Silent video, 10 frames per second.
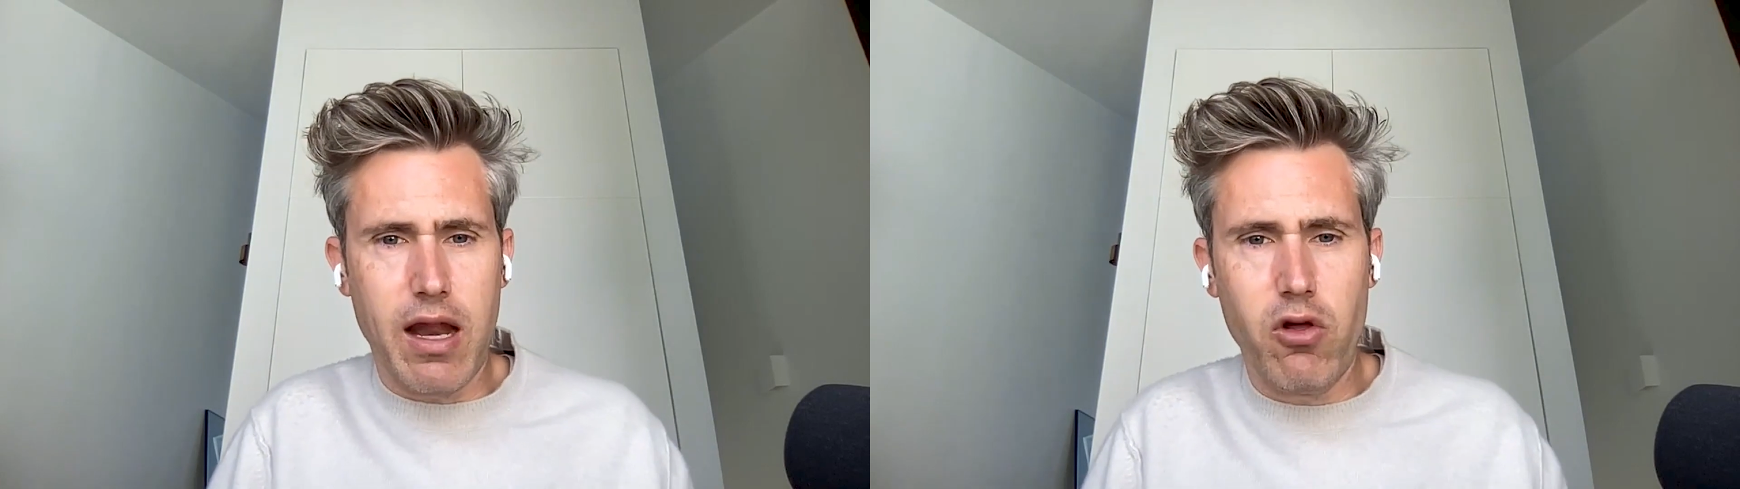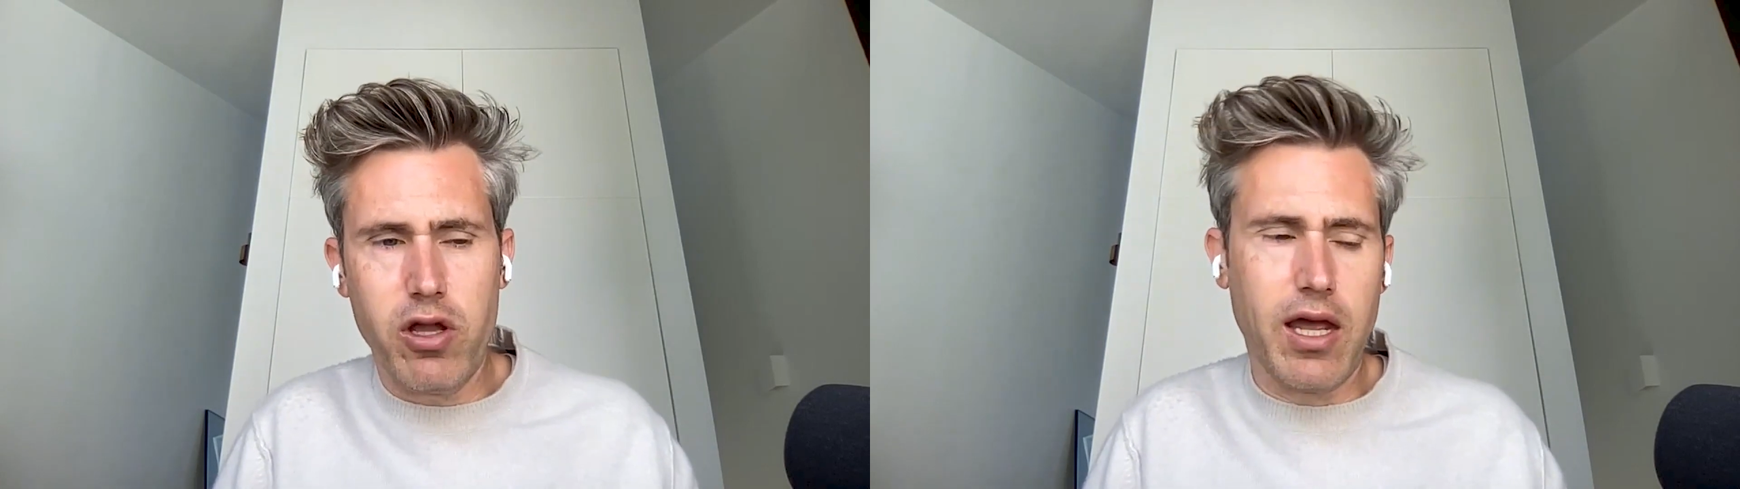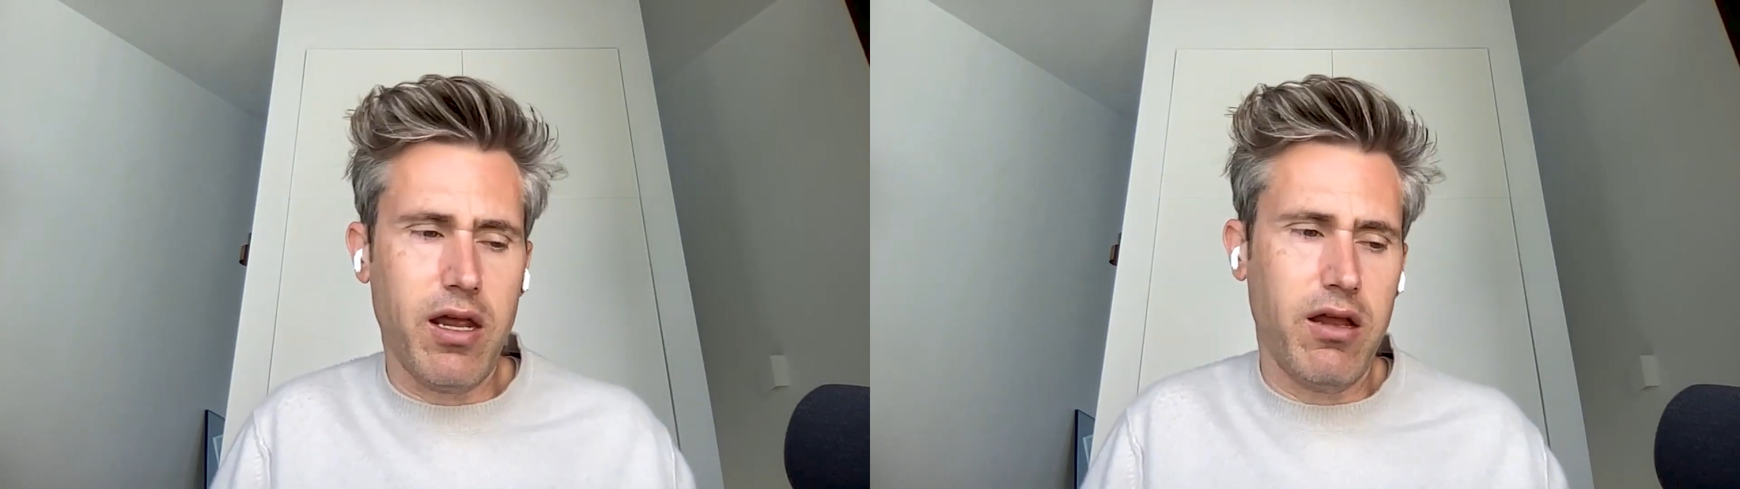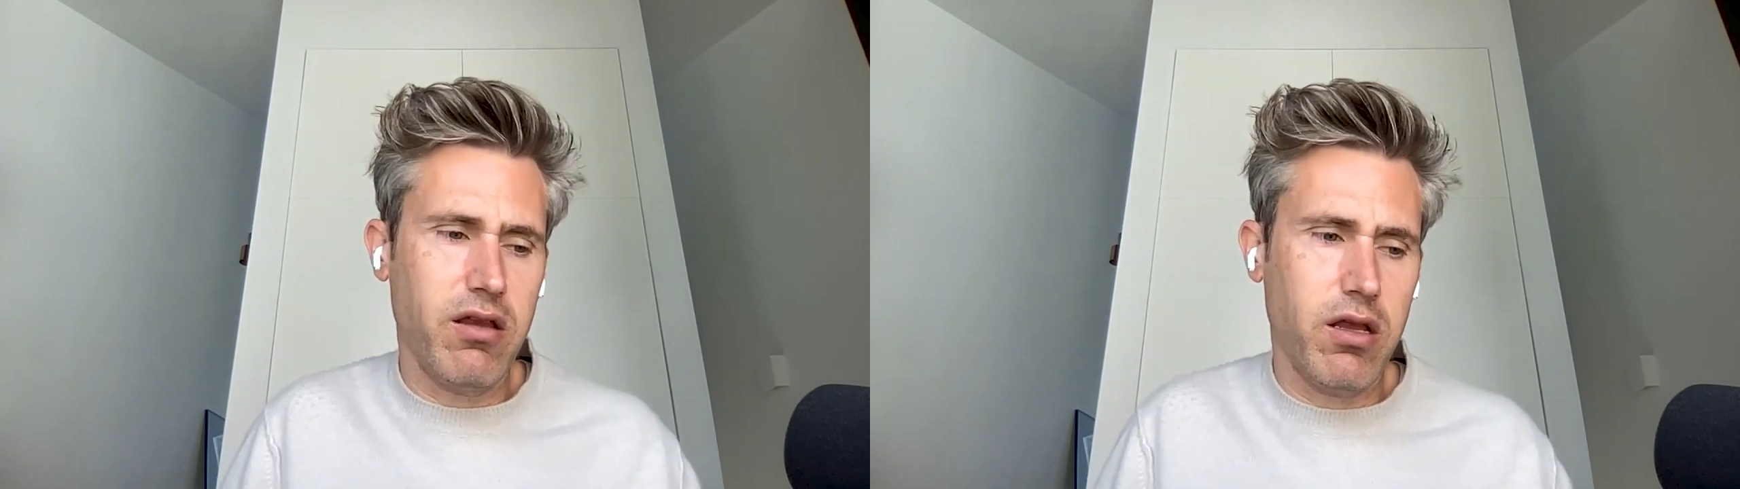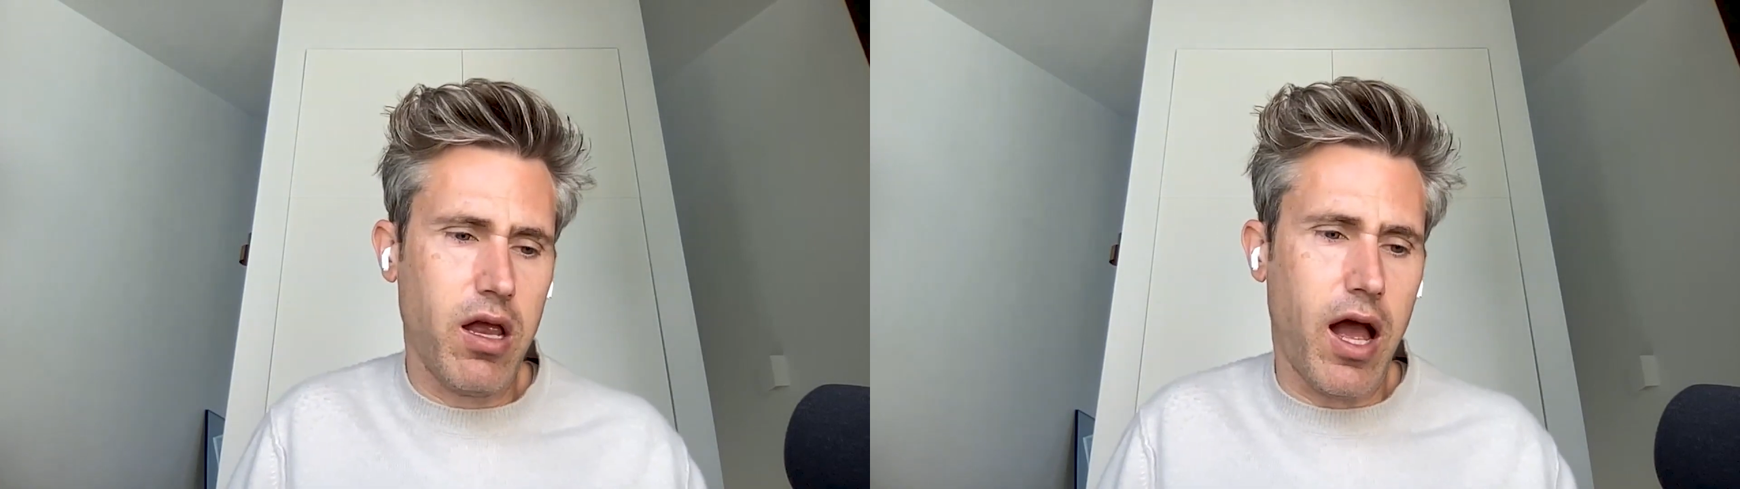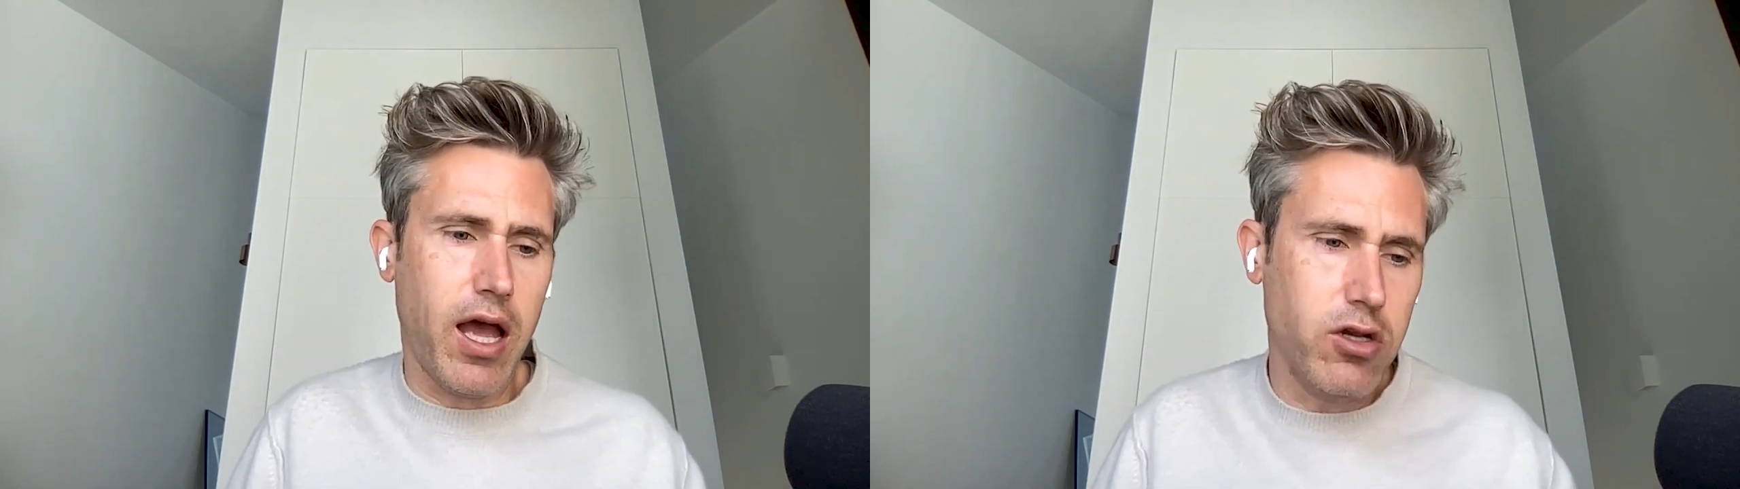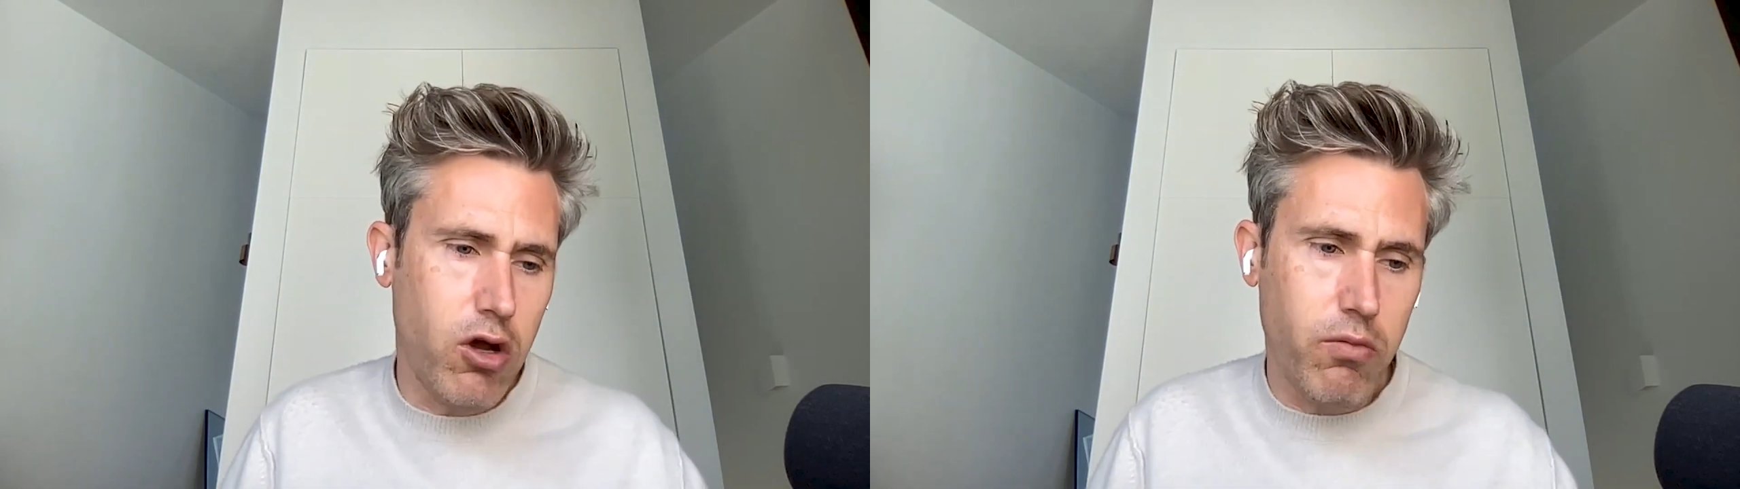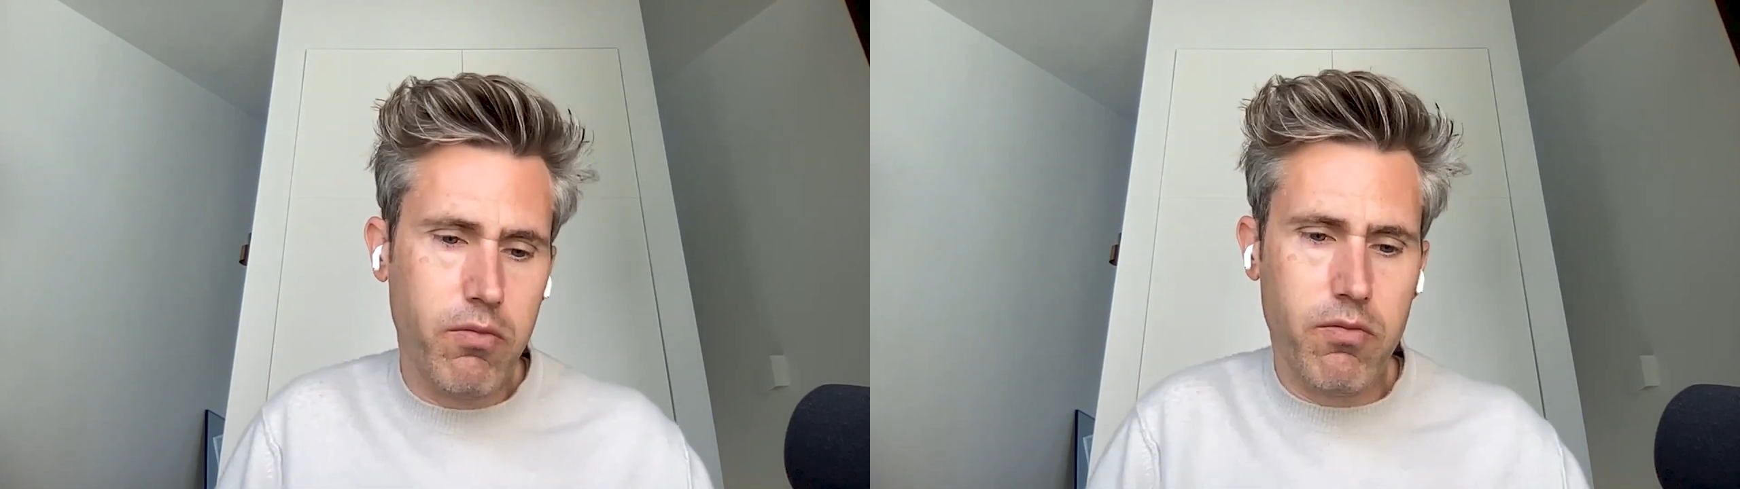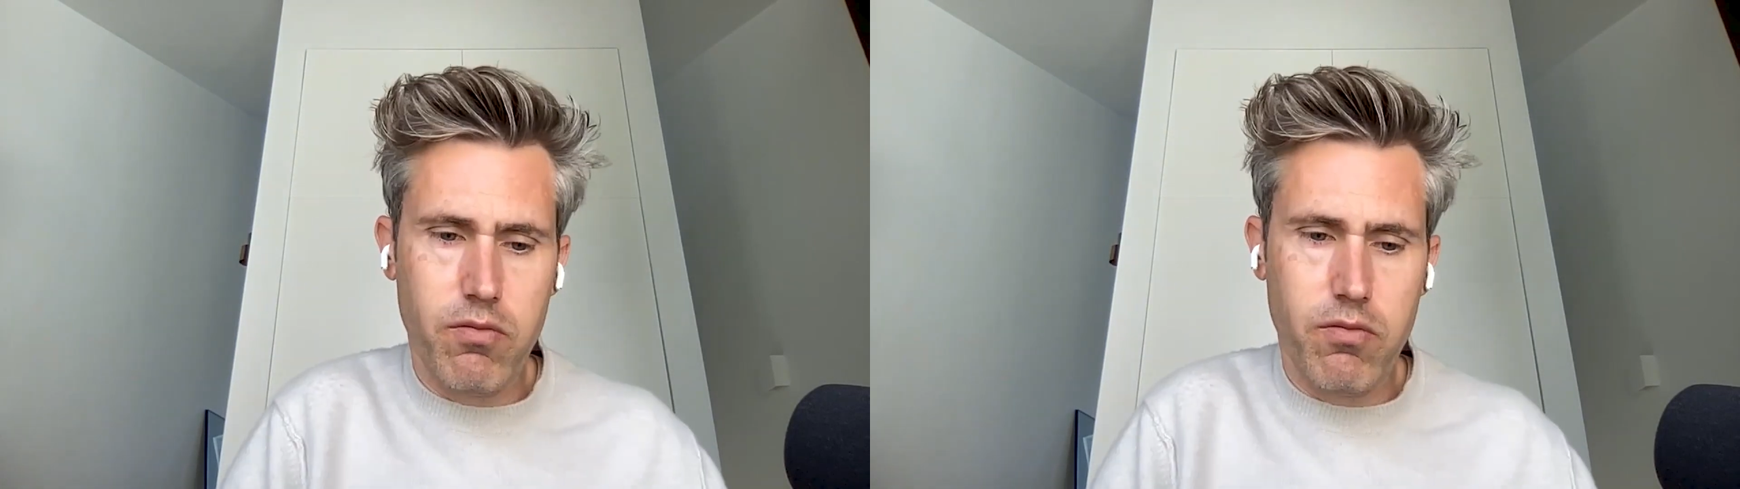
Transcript: I look at it. I don't